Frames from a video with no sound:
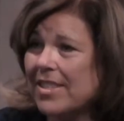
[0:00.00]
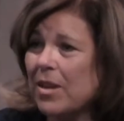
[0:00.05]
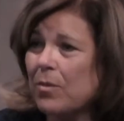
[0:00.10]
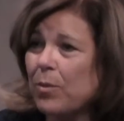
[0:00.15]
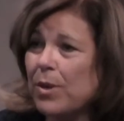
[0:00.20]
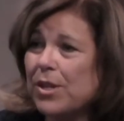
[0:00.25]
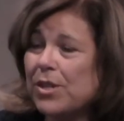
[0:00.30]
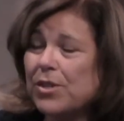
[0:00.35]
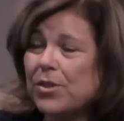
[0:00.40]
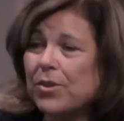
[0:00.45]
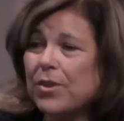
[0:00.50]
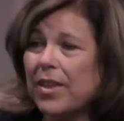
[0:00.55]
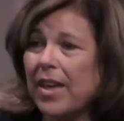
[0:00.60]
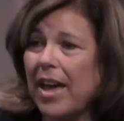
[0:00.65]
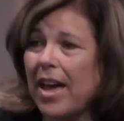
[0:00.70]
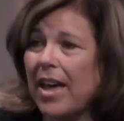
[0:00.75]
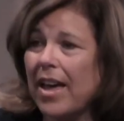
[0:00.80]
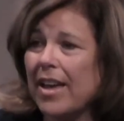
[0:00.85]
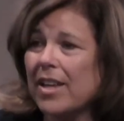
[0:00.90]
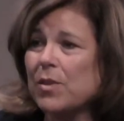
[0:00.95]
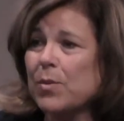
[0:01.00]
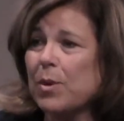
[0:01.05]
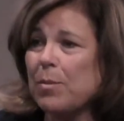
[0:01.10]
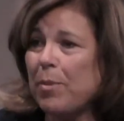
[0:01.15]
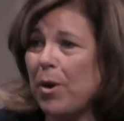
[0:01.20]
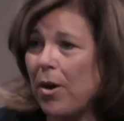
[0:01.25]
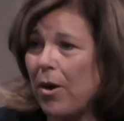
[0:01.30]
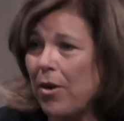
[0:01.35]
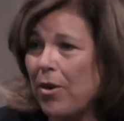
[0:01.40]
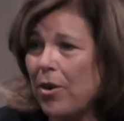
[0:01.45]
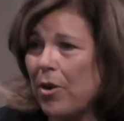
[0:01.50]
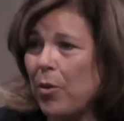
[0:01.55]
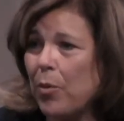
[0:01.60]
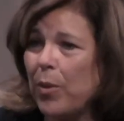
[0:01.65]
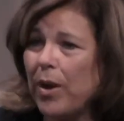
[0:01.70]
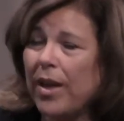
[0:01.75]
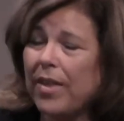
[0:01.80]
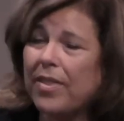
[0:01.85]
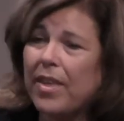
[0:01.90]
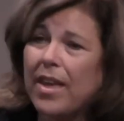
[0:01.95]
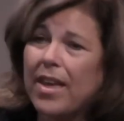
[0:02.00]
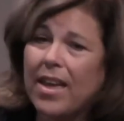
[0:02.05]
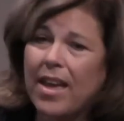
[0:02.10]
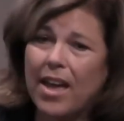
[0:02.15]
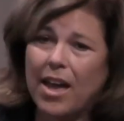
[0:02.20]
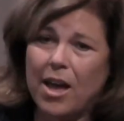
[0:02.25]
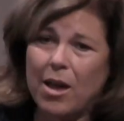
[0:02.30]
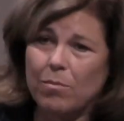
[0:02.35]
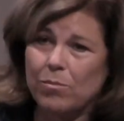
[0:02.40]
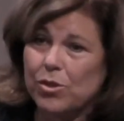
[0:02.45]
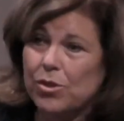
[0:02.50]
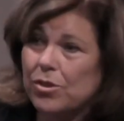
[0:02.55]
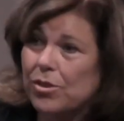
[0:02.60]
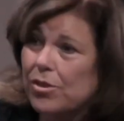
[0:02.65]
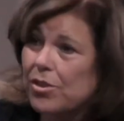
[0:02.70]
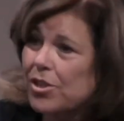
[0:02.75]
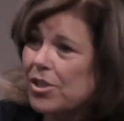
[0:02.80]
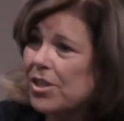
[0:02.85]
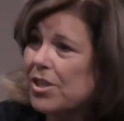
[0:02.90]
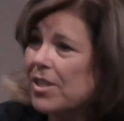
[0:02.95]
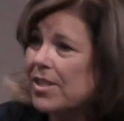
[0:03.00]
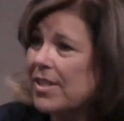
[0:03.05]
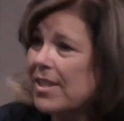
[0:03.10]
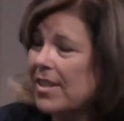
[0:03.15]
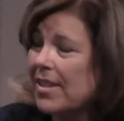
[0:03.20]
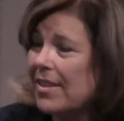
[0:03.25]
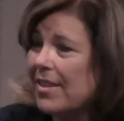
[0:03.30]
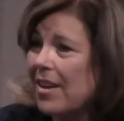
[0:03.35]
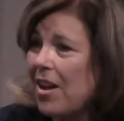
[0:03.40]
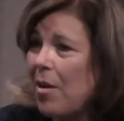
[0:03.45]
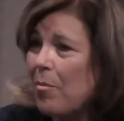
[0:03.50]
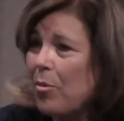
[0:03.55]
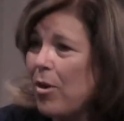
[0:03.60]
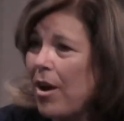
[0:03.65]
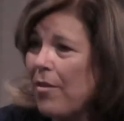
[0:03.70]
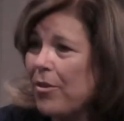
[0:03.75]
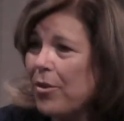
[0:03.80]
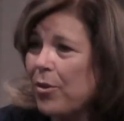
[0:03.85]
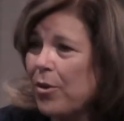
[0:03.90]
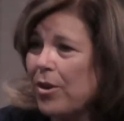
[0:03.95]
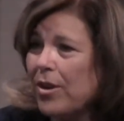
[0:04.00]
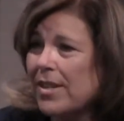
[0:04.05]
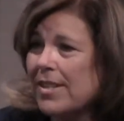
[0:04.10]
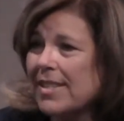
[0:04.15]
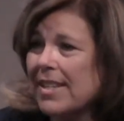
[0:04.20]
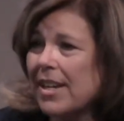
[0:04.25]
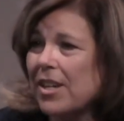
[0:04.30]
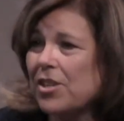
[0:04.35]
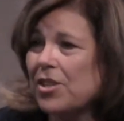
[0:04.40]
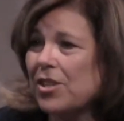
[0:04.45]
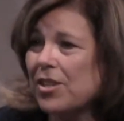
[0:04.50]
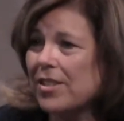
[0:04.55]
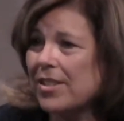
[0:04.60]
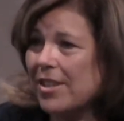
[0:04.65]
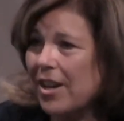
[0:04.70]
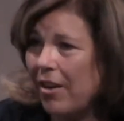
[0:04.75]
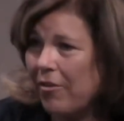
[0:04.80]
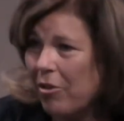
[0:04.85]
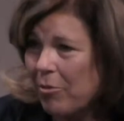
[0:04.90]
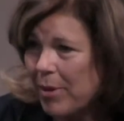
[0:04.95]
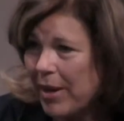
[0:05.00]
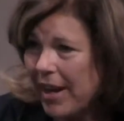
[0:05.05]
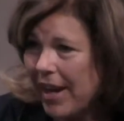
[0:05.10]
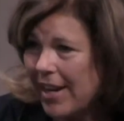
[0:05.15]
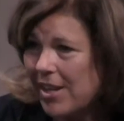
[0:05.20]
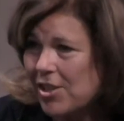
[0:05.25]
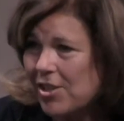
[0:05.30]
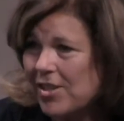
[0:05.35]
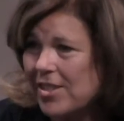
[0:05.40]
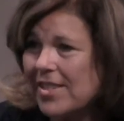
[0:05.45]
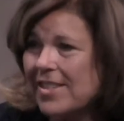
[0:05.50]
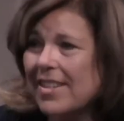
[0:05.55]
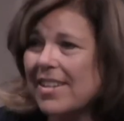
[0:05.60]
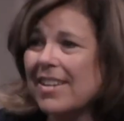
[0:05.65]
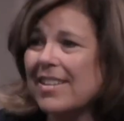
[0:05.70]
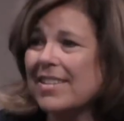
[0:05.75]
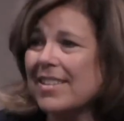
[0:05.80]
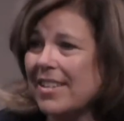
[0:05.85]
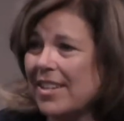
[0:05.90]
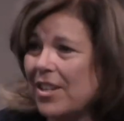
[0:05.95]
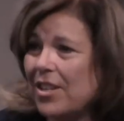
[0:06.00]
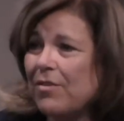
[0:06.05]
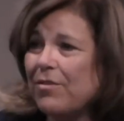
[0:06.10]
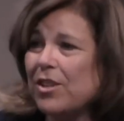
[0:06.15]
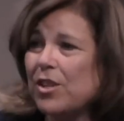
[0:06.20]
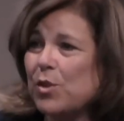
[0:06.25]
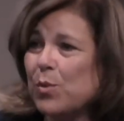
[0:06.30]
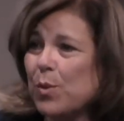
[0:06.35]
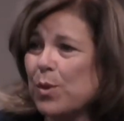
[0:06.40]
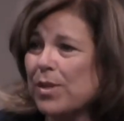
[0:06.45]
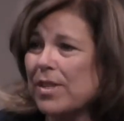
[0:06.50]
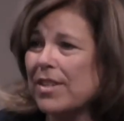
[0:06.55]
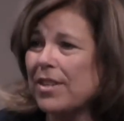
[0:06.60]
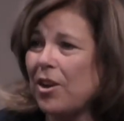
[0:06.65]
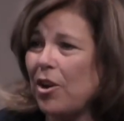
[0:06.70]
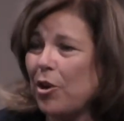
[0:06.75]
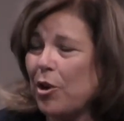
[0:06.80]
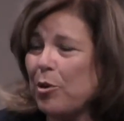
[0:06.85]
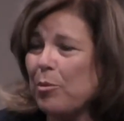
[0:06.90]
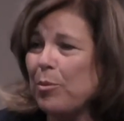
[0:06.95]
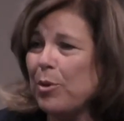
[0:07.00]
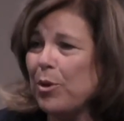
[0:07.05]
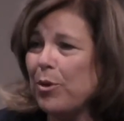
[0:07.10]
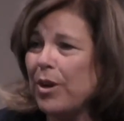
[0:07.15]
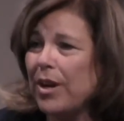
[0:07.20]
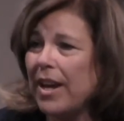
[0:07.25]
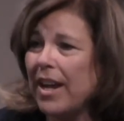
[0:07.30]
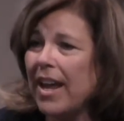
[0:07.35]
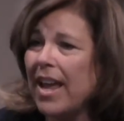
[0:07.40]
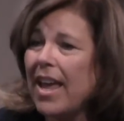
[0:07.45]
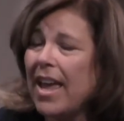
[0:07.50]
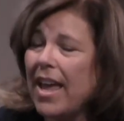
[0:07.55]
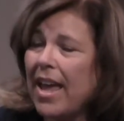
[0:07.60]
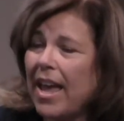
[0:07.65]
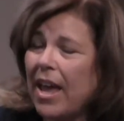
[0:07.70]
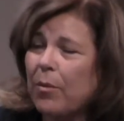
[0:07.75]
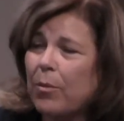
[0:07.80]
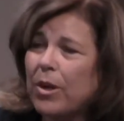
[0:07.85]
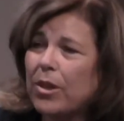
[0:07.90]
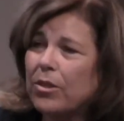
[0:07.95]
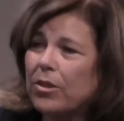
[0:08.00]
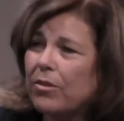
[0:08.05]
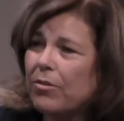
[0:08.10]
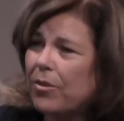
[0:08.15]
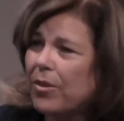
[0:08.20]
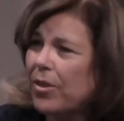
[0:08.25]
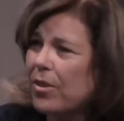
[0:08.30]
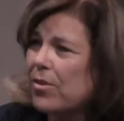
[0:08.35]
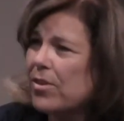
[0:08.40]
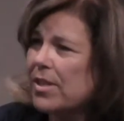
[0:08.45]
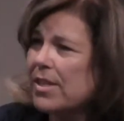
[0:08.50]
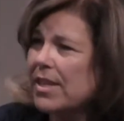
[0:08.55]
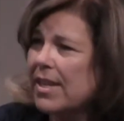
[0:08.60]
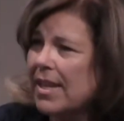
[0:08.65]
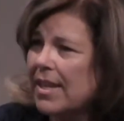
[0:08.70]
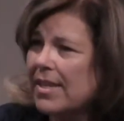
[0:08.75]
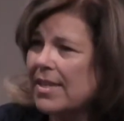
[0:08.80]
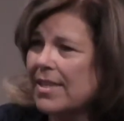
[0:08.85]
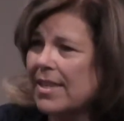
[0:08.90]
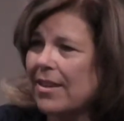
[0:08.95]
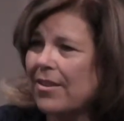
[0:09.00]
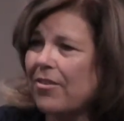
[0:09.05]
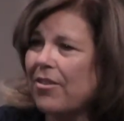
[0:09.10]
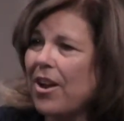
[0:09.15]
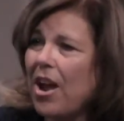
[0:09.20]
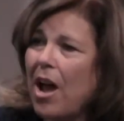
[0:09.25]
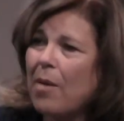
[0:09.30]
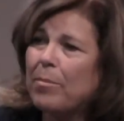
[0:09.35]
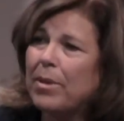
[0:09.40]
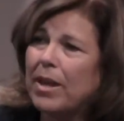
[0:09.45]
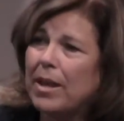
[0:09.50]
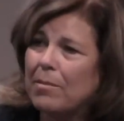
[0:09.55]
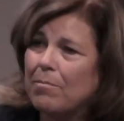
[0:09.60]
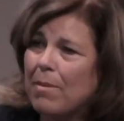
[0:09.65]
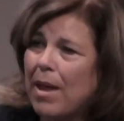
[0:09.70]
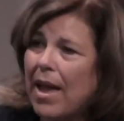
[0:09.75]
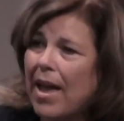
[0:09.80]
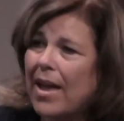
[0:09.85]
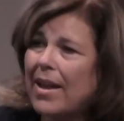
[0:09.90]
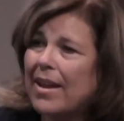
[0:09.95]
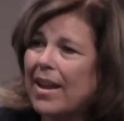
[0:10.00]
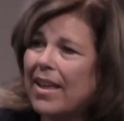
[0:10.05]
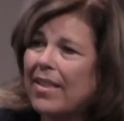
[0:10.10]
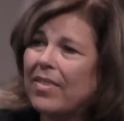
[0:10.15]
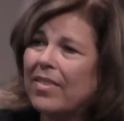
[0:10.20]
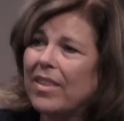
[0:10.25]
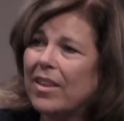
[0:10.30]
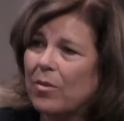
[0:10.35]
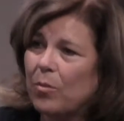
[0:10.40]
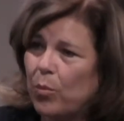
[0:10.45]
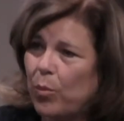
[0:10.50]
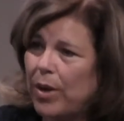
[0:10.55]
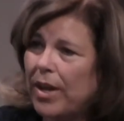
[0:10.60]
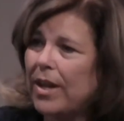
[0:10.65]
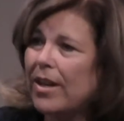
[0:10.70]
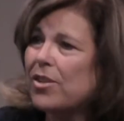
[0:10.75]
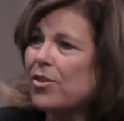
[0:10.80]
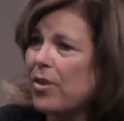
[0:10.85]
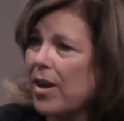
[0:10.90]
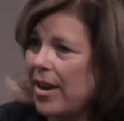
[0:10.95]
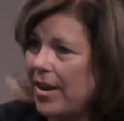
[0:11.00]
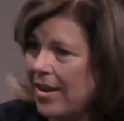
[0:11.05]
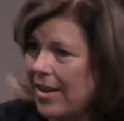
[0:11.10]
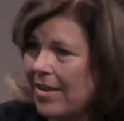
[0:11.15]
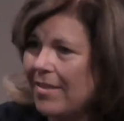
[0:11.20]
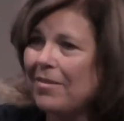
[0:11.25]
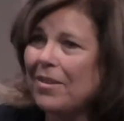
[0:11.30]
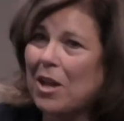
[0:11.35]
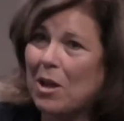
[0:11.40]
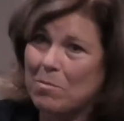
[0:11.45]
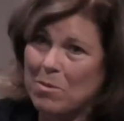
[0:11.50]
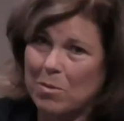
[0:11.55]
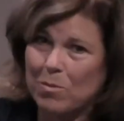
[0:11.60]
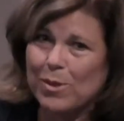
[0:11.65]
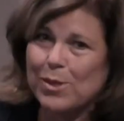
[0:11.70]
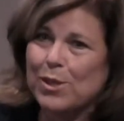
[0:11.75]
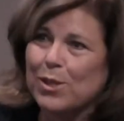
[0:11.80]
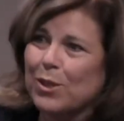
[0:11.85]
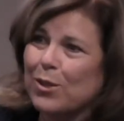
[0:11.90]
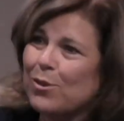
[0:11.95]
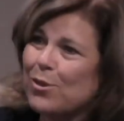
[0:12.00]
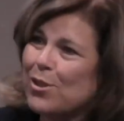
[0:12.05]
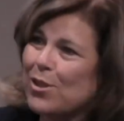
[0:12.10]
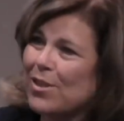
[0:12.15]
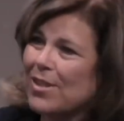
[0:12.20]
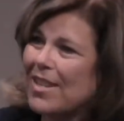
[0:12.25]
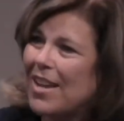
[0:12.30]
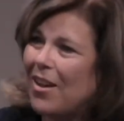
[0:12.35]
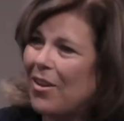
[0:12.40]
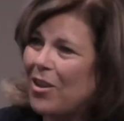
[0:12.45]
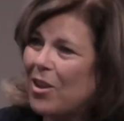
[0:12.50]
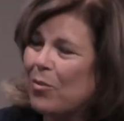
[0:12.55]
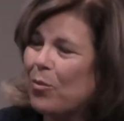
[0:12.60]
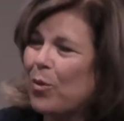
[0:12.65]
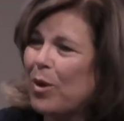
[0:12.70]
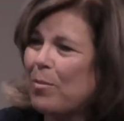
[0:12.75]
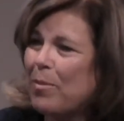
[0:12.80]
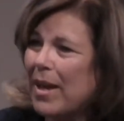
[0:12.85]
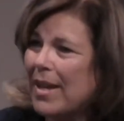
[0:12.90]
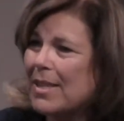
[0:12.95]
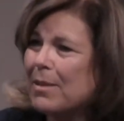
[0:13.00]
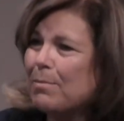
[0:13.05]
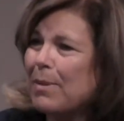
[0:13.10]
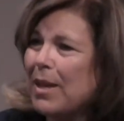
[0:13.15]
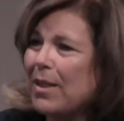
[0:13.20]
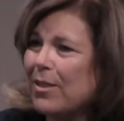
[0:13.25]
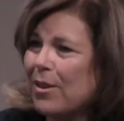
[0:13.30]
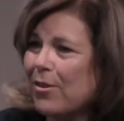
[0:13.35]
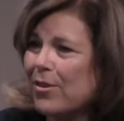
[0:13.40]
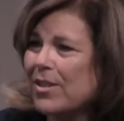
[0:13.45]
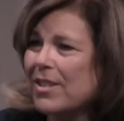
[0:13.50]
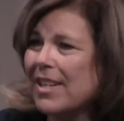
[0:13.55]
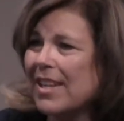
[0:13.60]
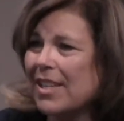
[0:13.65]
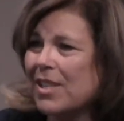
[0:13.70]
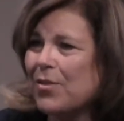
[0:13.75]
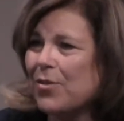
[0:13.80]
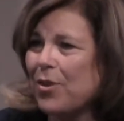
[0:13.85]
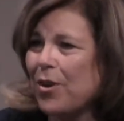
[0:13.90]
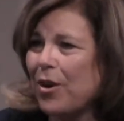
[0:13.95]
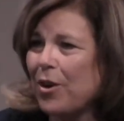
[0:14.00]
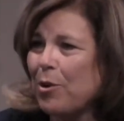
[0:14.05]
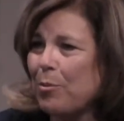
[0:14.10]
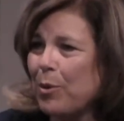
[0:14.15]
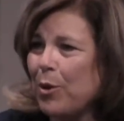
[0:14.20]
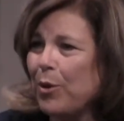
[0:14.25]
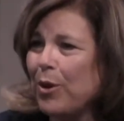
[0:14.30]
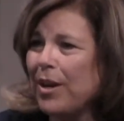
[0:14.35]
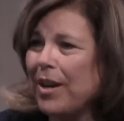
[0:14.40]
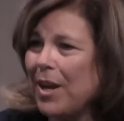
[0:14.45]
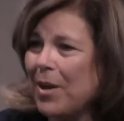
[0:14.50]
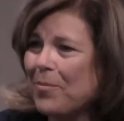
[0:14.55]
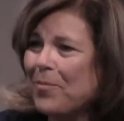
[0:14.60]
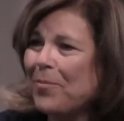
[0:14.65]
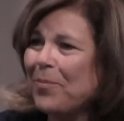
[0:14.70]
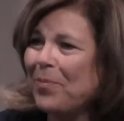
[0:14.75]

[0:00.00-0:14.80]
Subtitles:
and we do that as we partner with churches and nonprofit organizations, government agencies, and individuals in our community. And we look for those needs that are not being met, and then we try to come up with solutions. How can we best meet those needs for our community?